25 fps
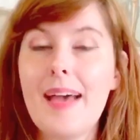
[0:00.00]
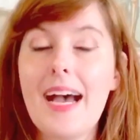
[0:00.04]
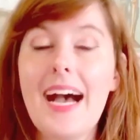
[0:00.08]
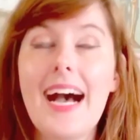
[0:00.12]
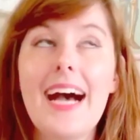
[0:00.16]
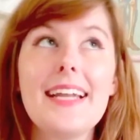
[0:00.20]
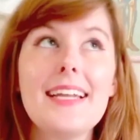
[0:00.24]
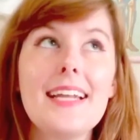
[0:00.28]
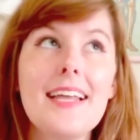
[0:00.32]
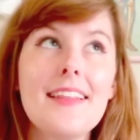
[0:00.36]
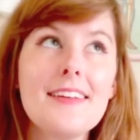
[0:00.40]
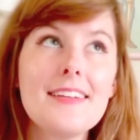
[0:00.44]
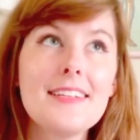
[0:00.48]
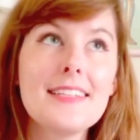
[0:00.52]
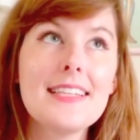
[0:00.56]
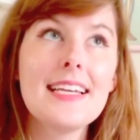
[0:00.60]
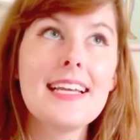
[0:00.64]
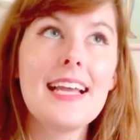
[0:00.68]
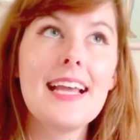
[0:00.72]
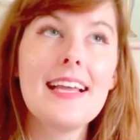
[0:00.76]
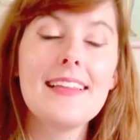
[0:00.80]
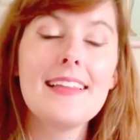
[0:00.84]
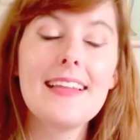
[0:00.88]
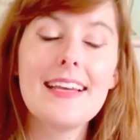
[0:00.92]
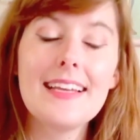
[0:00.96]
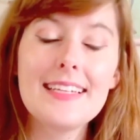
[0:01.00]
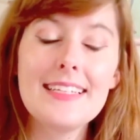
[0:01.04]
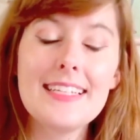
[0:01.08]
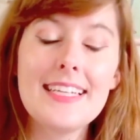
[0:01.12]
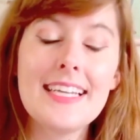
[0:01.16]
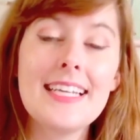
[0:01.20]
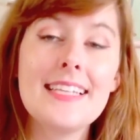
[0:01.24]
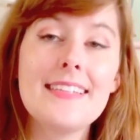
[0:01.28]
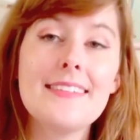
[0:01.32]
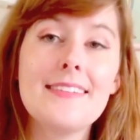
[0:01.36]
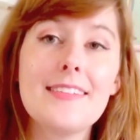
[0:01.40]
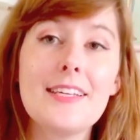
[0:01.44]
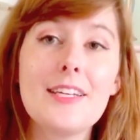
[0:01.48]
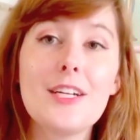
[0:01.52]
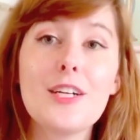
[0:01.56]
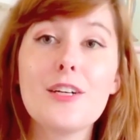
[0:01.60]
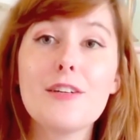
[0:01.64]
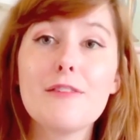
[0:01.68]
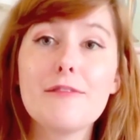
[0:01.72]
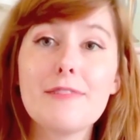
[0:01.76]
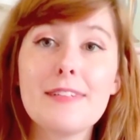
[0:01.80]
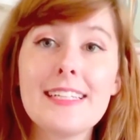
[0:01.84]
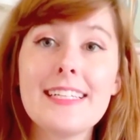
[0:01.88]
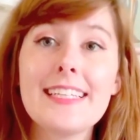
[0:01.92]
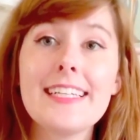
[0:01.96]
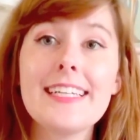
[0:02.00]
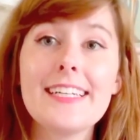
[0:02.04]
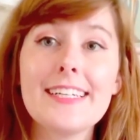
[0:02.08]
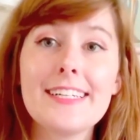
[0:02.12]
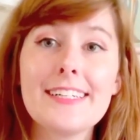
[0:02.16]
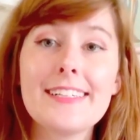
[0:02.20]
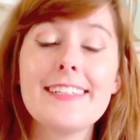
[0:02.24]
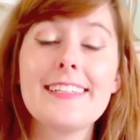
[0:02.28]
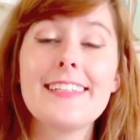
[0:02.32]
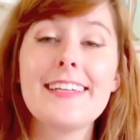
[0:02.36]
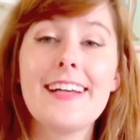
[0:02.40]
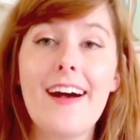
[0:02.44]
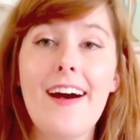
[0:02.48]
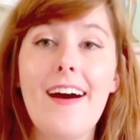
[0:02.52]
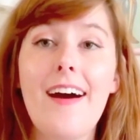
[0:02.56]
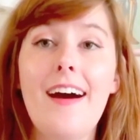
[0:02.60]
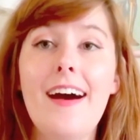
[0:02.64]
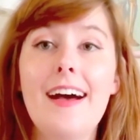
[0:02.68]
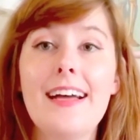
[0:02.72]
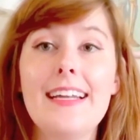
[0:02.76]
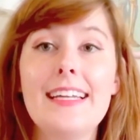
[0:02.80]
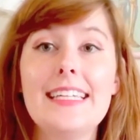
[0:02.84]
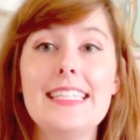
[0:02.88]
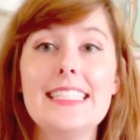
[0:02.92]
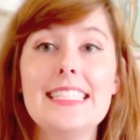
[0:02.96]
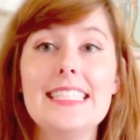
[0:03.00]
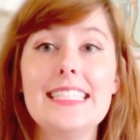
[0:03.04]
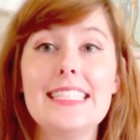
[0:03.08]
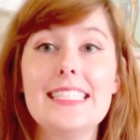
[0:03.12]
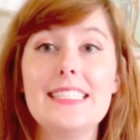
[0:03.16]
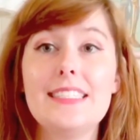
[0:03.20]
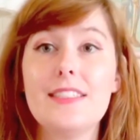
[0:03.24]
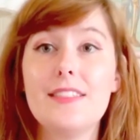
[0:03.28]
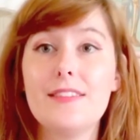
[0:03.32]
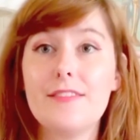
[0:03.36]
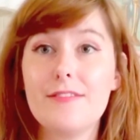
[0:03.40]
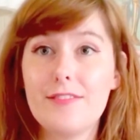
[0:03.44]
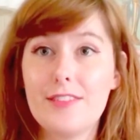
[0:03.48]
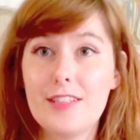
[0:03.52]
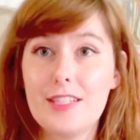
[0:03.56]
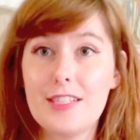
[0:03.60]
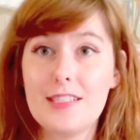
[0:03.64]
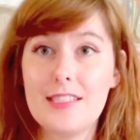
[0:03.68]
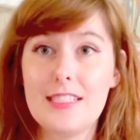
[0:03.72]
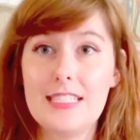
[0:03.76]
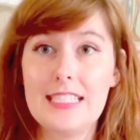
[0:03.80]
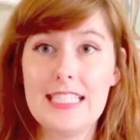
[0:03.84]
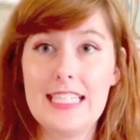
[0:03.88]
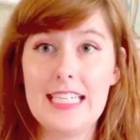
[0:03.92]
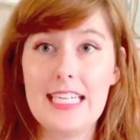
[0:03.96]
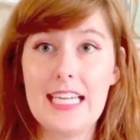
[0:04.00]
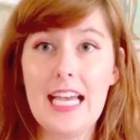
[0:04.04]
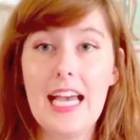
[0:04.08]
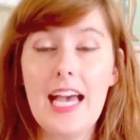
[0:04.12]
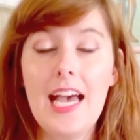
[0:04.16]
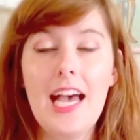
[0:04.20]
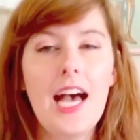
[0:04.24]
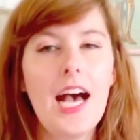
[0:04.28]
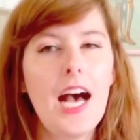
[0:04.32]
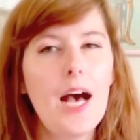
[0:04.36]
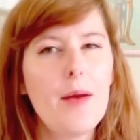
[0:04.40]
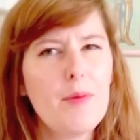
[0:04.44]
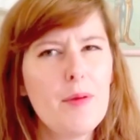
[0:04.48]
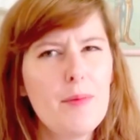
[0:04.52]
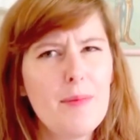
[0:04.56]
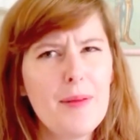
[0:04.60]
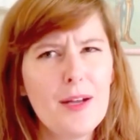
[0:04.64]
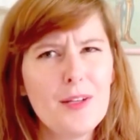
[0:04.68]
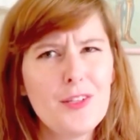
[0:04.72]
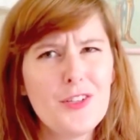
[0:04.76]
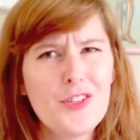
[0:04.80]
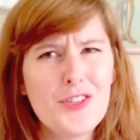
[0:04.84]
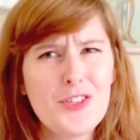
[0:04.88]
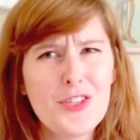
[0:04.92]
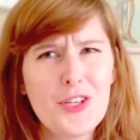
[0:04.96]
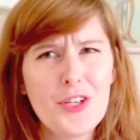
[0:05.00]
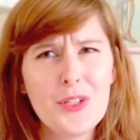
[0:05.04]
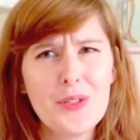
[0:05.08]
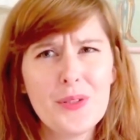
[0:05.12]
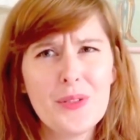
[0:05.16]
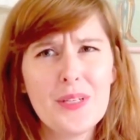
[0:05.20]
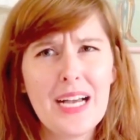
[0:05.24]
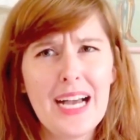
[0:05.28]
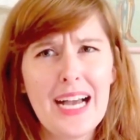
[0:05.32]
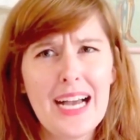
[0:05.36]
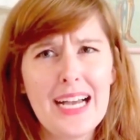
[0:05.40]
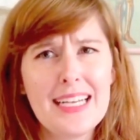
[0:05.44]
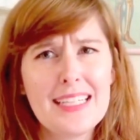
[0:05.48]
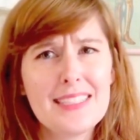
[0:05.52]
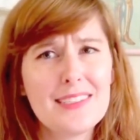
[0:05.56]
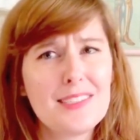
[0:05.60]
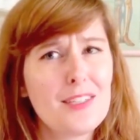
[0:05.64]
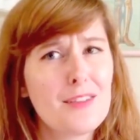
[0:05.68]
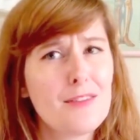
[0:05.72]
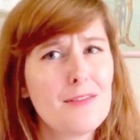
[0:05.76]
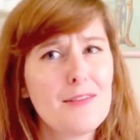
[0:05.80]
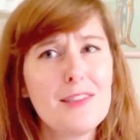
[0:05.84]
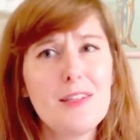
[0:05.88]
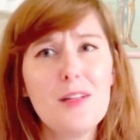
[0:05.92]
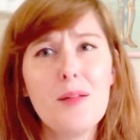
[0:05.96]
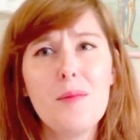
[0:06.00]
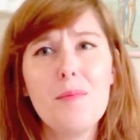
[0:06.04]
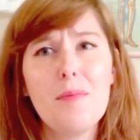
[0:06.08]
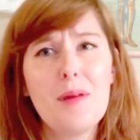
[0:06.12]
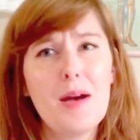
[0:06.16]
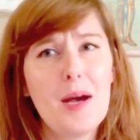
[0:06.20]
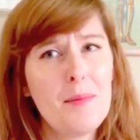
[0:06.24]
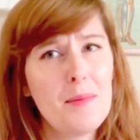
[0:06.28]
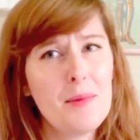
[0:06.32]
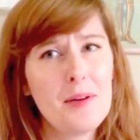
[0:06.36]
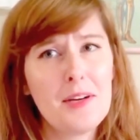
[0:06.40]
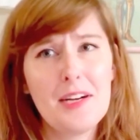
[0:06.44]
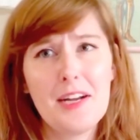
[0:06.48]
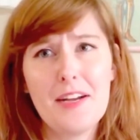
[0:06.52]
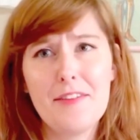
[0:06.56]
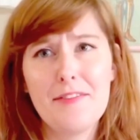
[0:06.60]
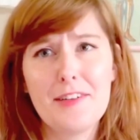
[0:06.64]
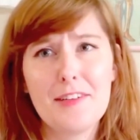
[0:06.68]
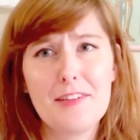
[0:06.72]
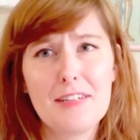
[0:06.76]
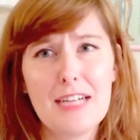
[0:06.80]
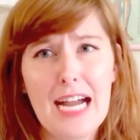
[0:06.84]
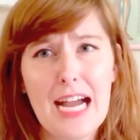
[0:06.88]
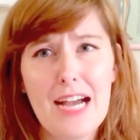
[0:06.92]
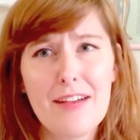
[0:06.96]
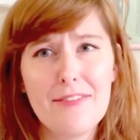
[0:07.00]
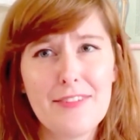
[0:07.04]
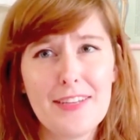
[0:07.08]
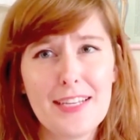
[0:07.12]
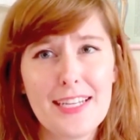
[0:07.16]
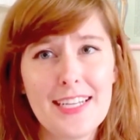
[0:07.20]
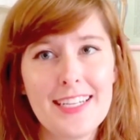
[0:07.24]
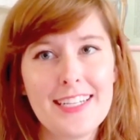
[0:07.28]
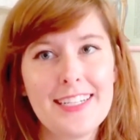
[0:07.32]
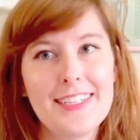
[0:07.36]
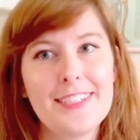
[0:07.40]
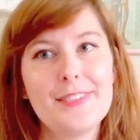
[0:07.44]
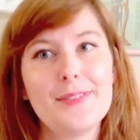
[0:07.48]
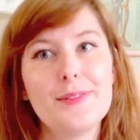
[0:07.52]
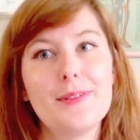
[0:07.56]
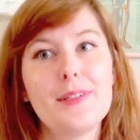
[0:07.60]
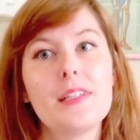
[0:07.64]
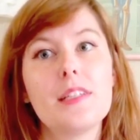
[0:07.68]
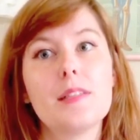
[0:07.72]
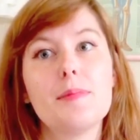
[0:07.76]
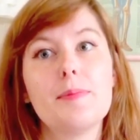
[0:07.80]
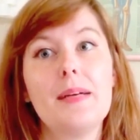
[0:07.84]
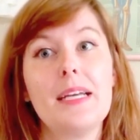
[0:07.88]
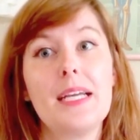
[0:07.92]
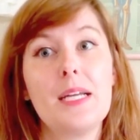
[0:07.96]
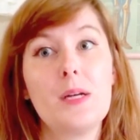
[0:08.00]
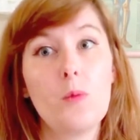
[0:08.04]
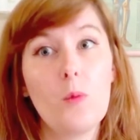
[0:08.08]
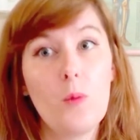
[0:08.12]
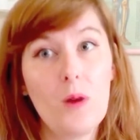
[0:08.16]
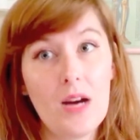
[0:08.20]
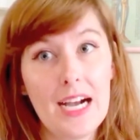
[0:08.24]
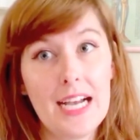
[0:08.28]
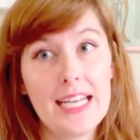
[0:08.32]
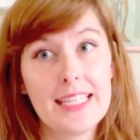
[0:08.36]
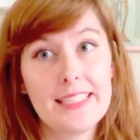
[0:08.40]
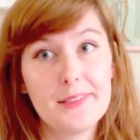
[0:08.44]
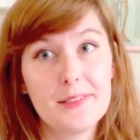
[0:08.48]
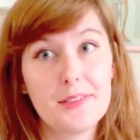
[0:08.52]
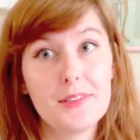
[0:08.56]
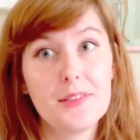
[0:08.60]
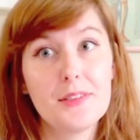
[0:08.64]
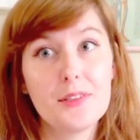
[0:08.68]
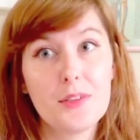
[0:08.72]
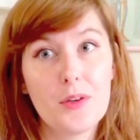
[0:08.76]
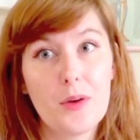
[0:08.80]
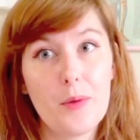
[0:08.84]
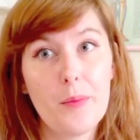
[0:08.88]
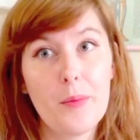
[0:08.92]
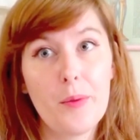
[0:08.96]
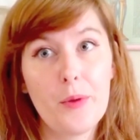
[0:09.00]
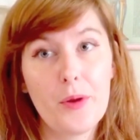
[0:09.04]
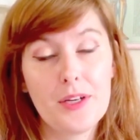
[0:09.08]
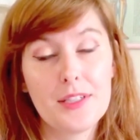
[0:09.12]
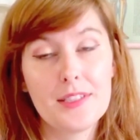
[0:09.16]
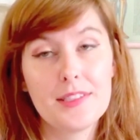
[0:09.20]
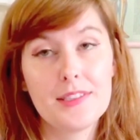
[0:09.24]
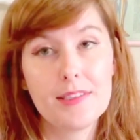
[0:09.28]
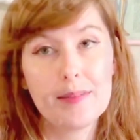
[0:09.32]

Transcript: Another thing I like to consider really early on is diversity. I'm about to show you guys a real bummer of a graphic here to explain why this is so important to